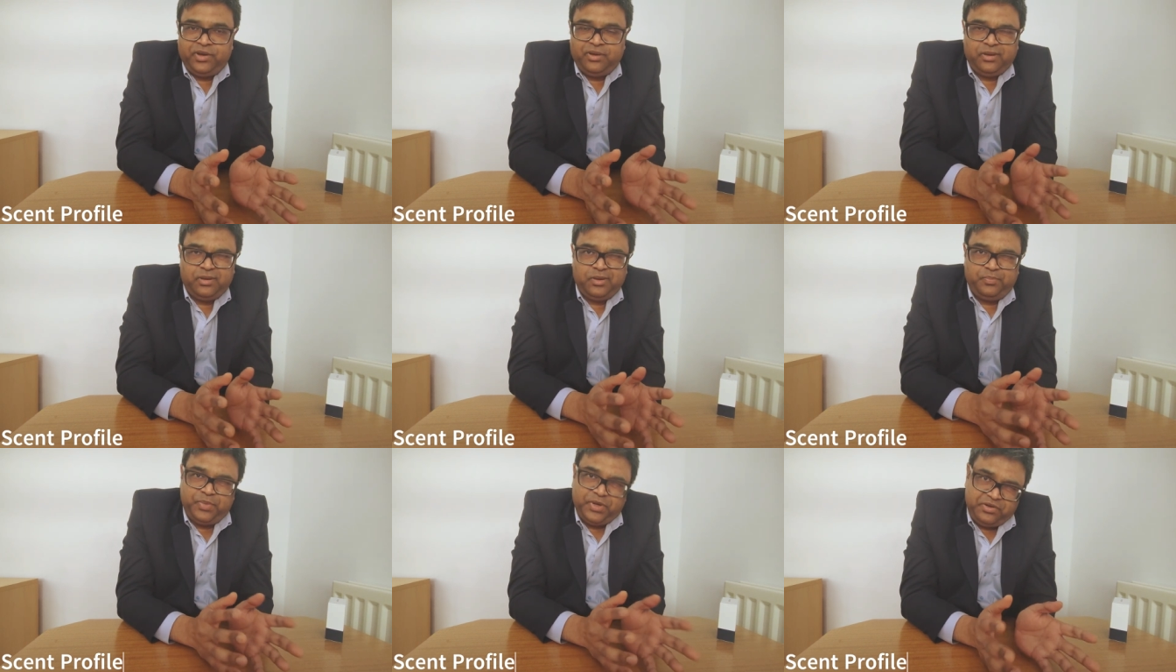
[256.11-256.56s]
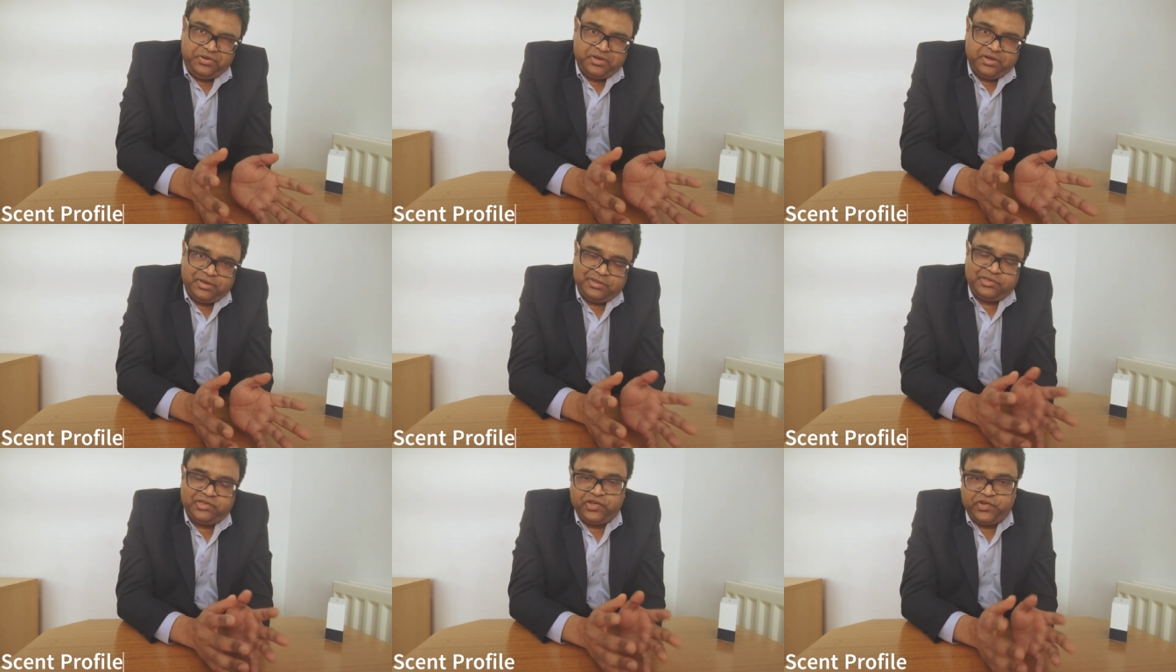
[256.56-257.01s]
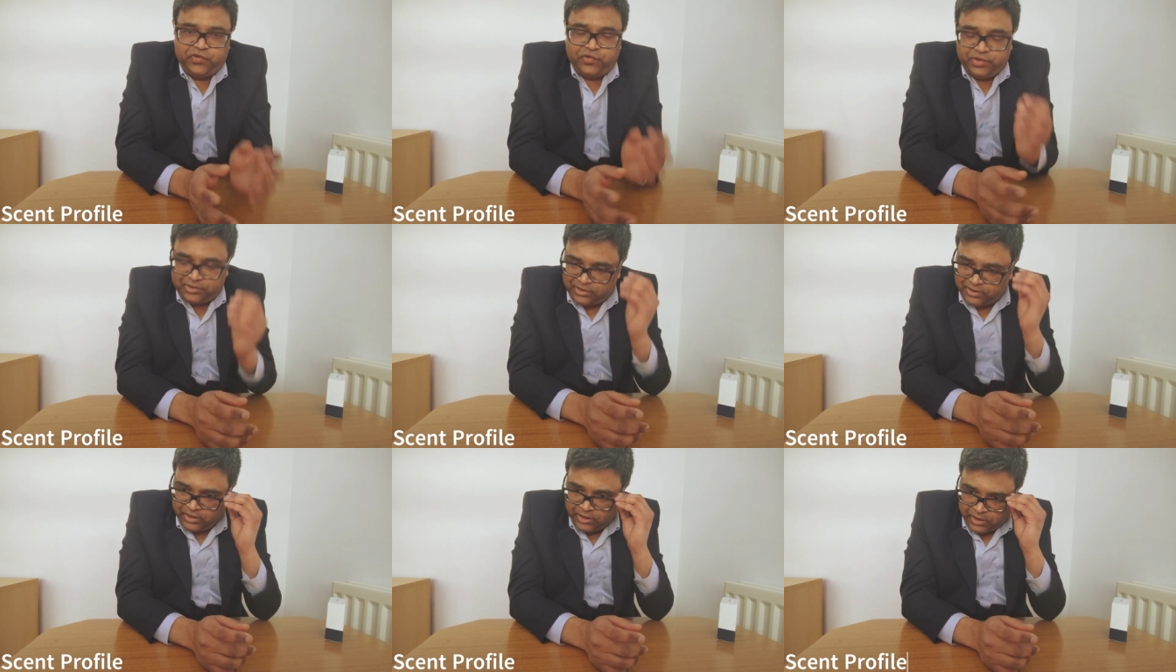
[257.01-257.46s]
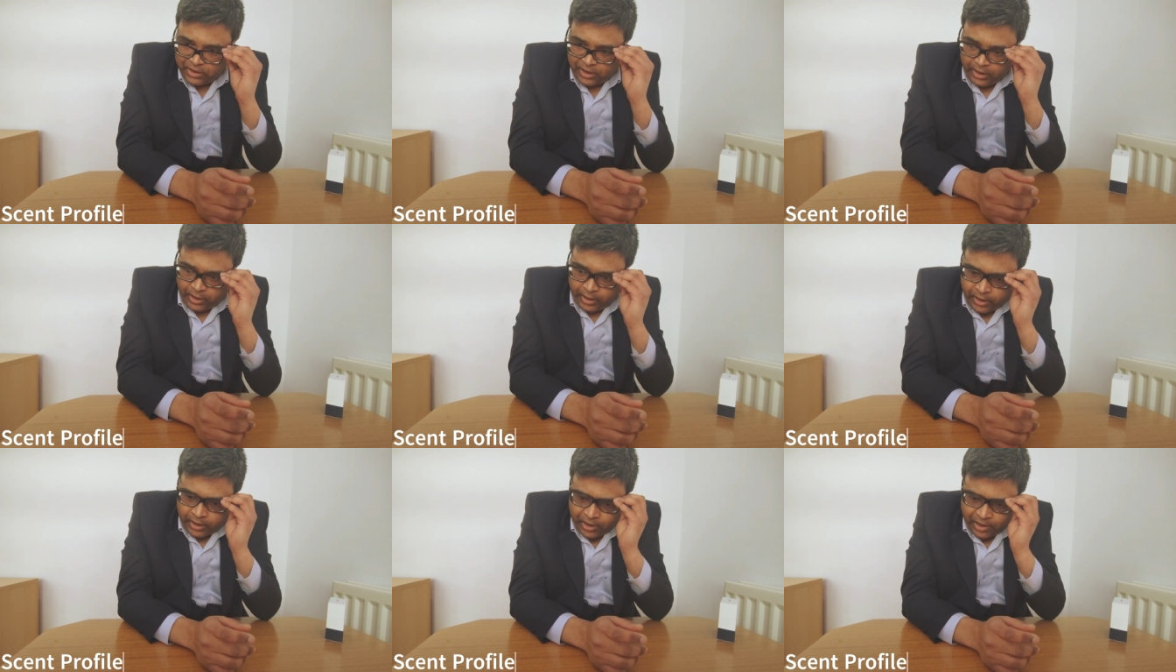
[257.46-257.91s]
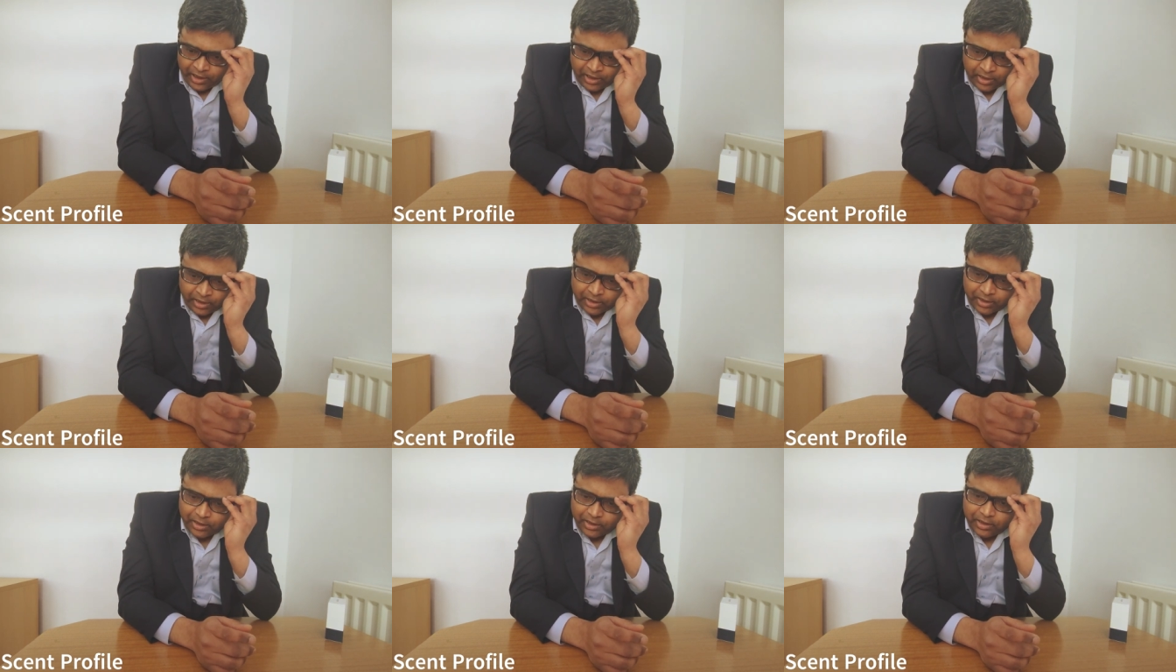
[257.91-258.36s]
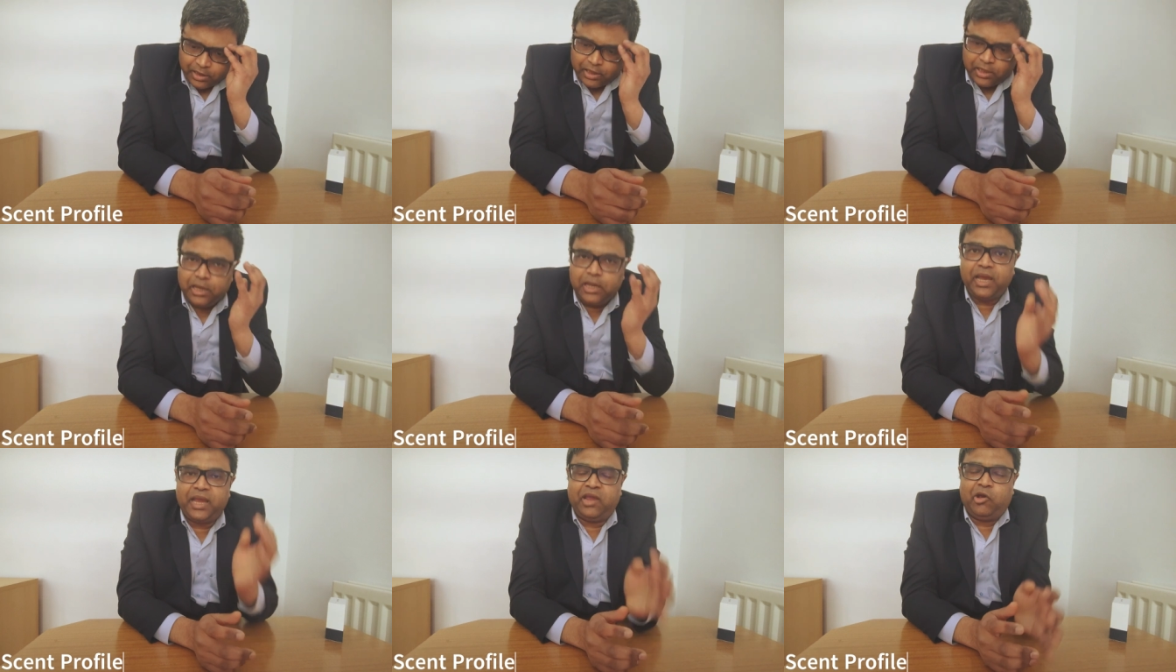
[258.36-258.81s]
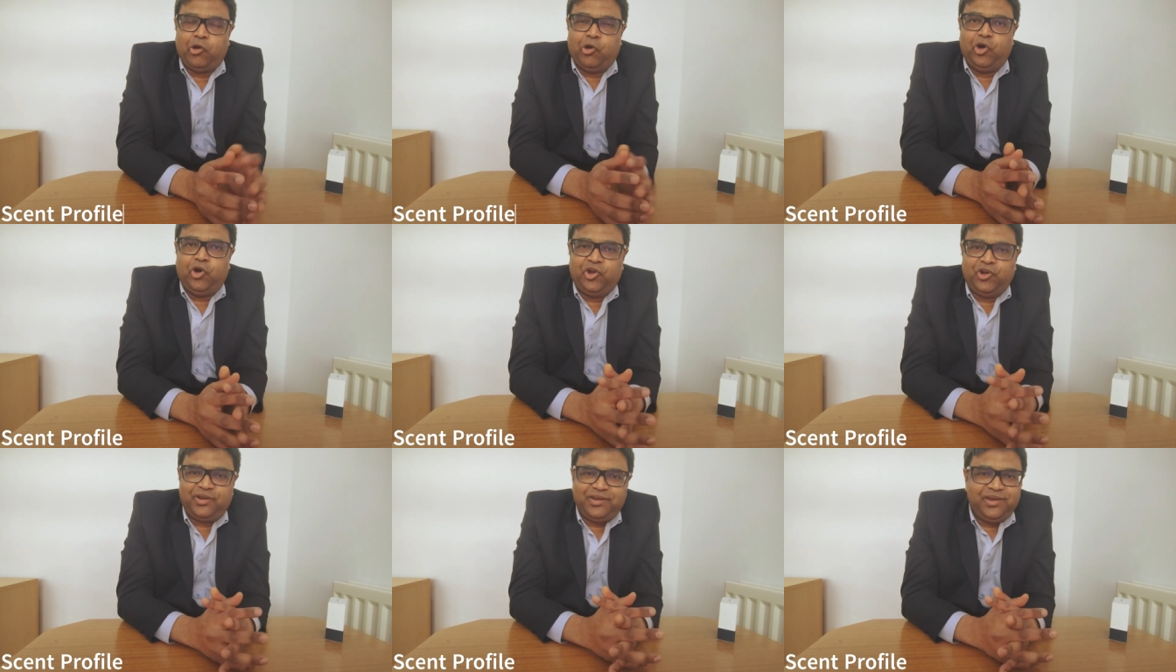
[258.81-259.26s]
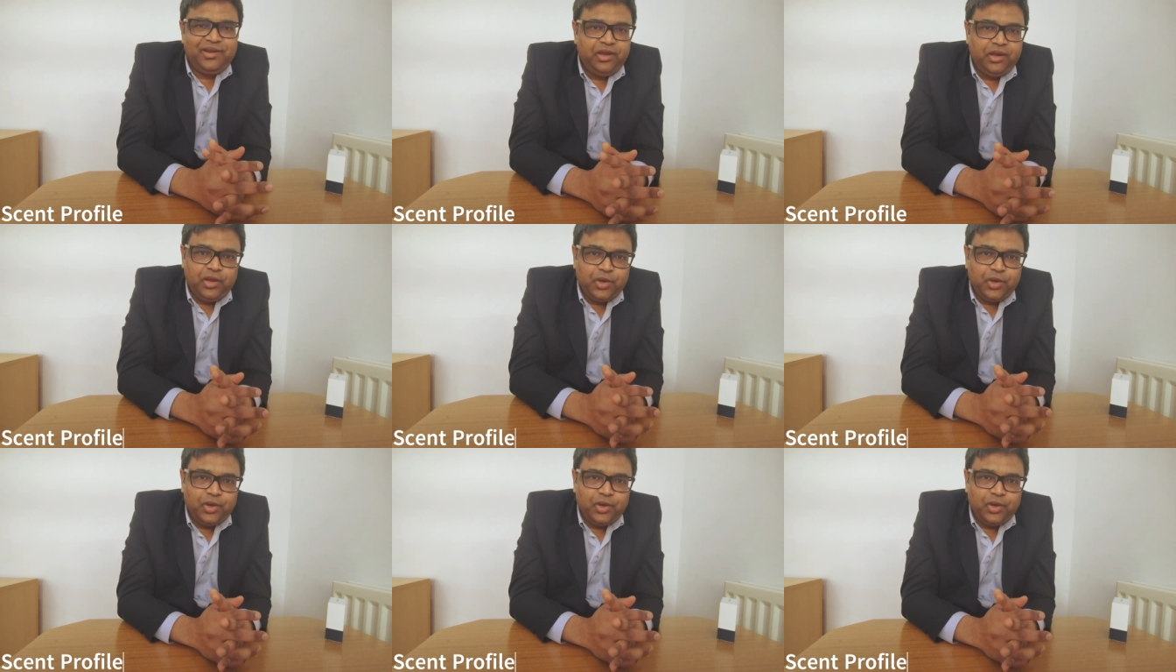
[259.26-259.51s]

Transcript: uh, bitter, citrusy, and I got